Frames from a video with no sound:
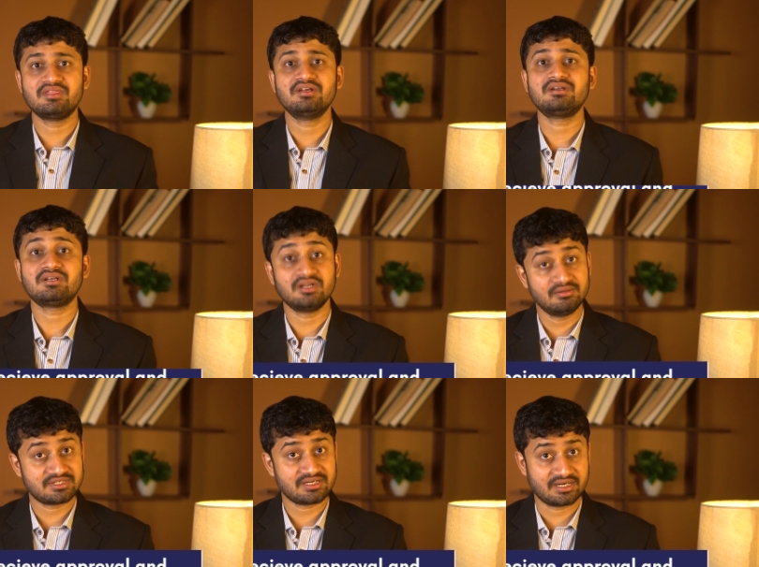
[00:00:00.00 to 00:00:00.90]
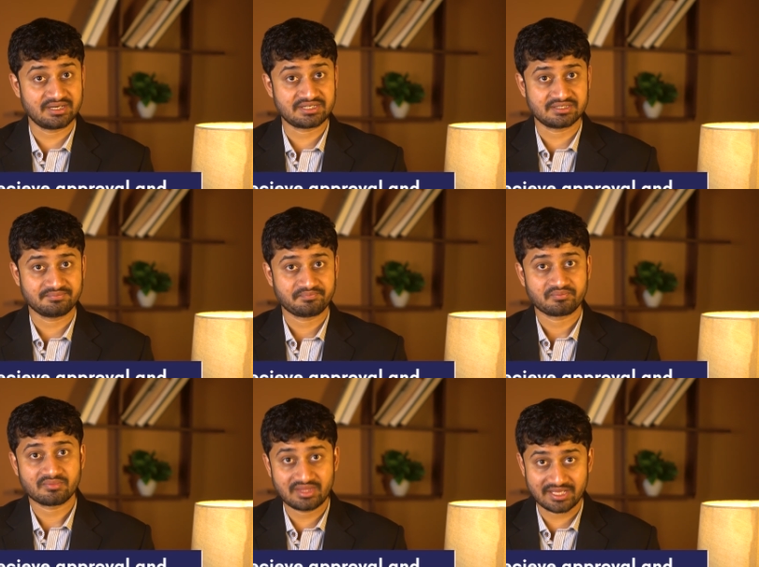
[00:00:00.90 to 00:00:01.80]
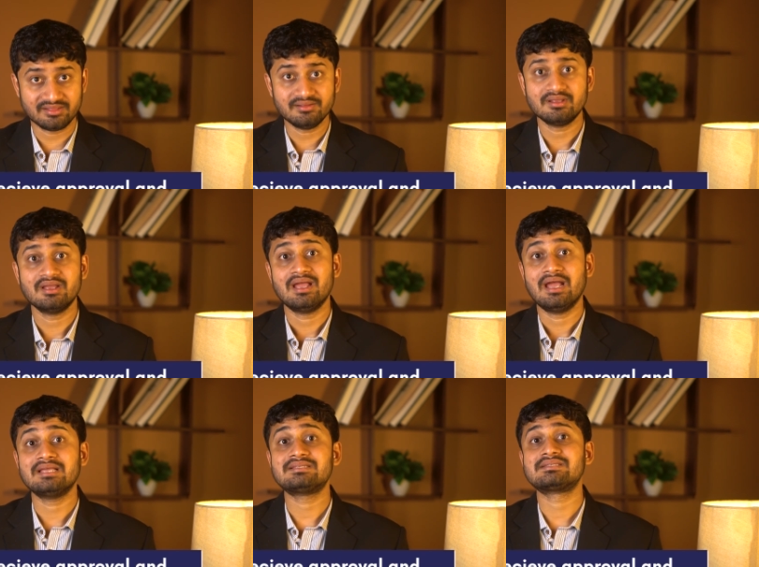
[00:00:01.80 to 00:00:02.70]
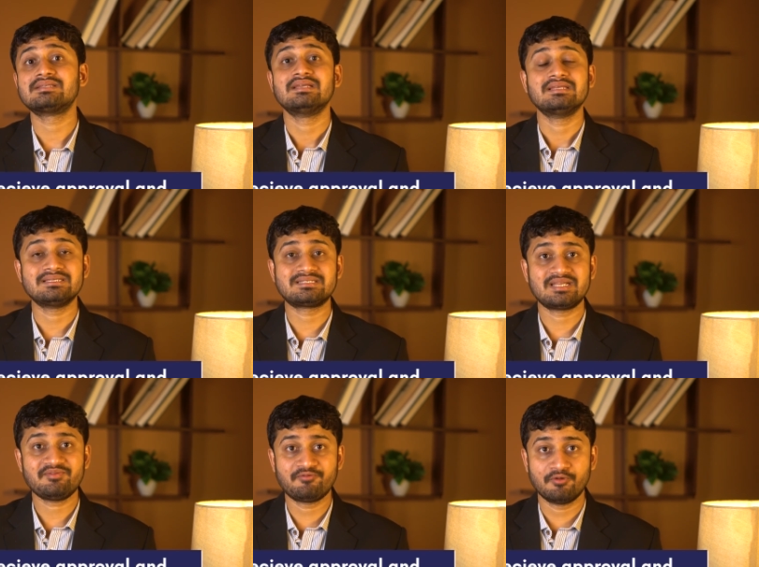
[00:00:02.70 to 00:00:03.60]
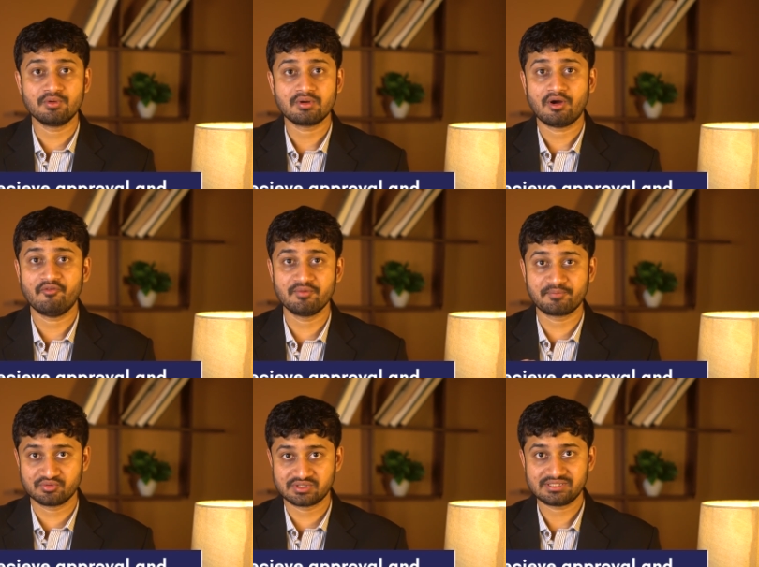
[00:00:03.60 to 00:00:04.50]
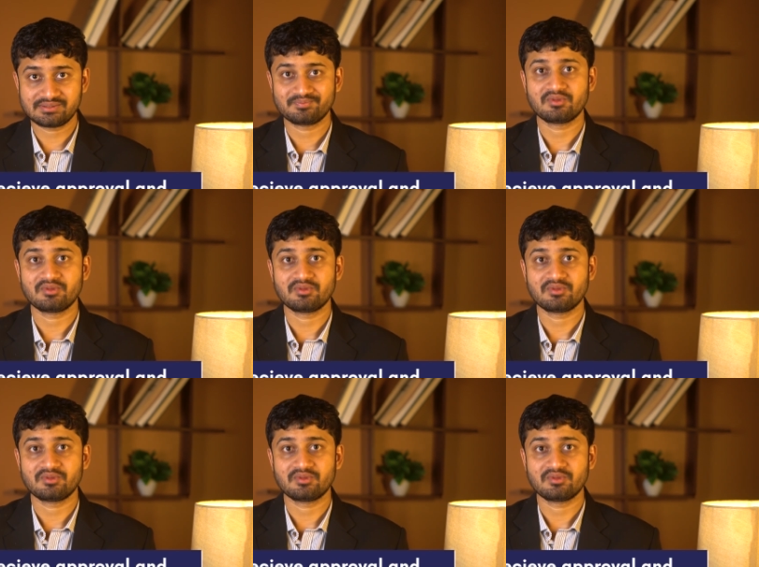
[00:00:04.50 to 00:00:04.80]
with the terms and conditions, then as step 4 of the process,